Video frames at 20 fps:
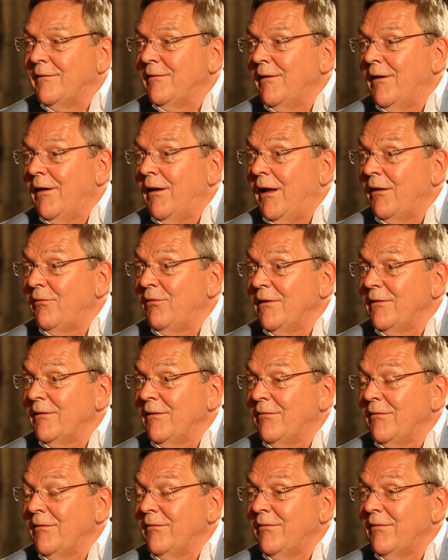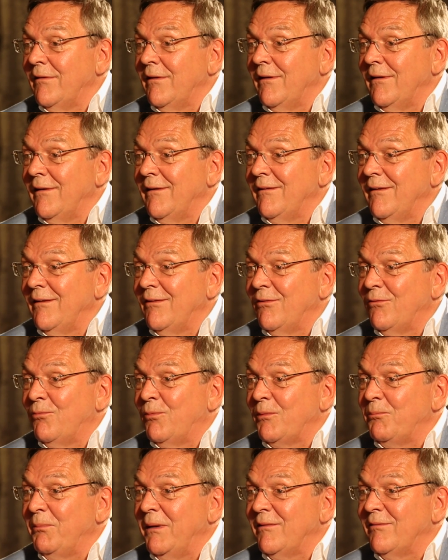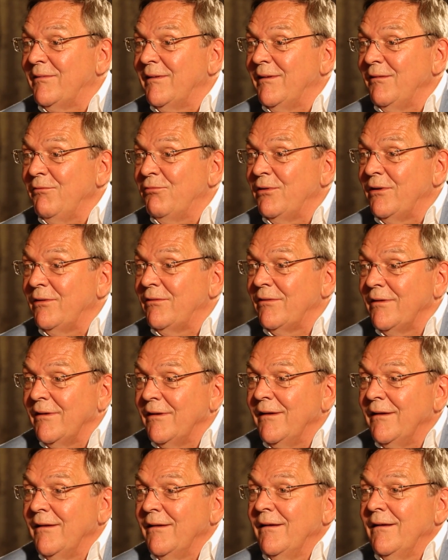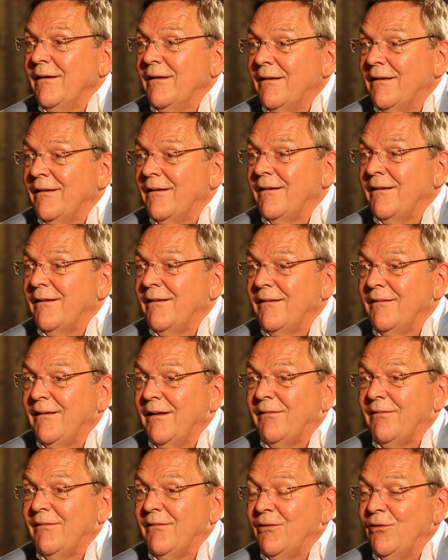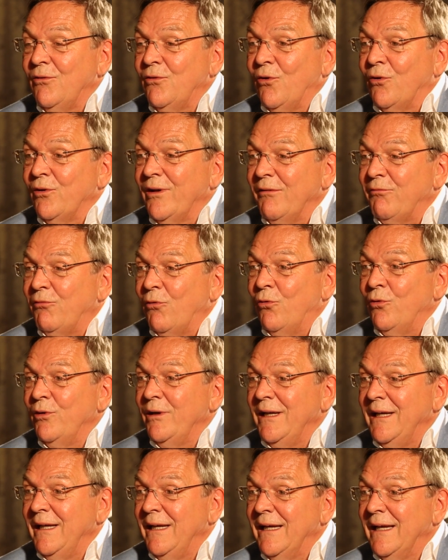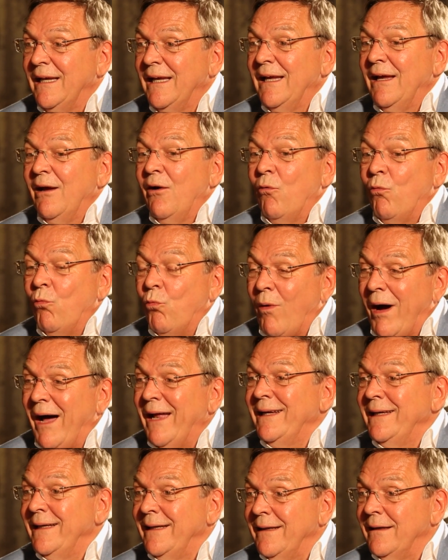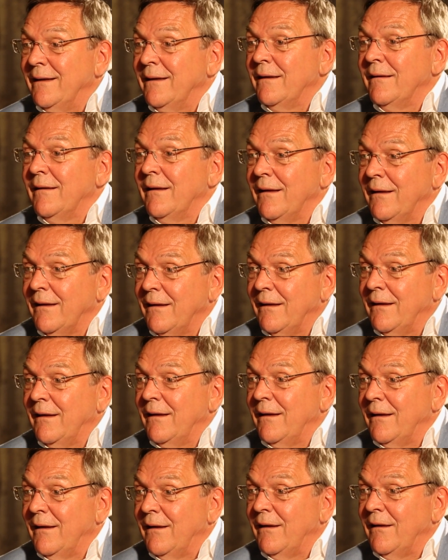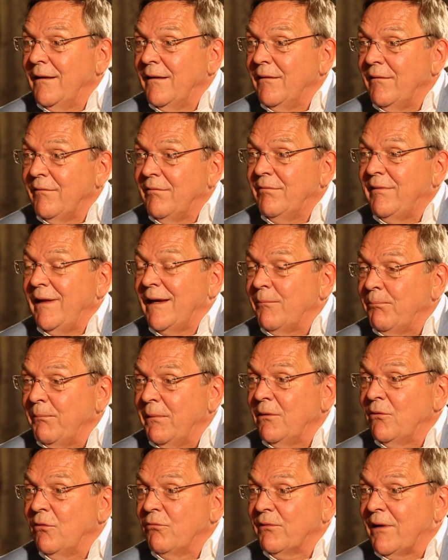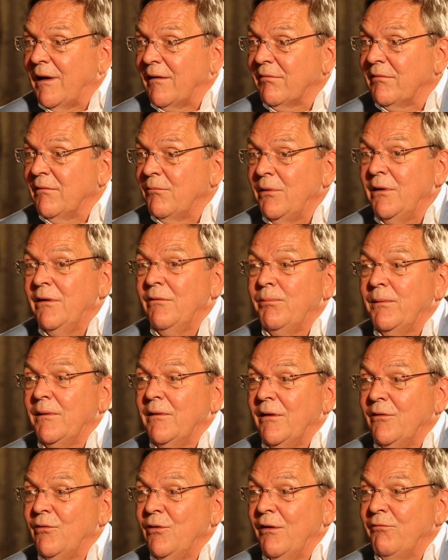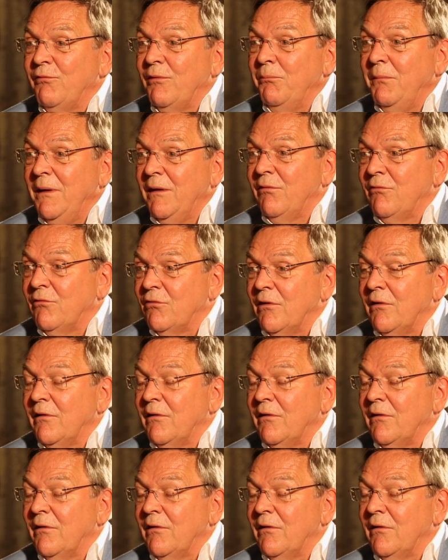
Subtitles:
And I think this is what makes the difference. That you don't have only one segment of customers, but that you have the mixture.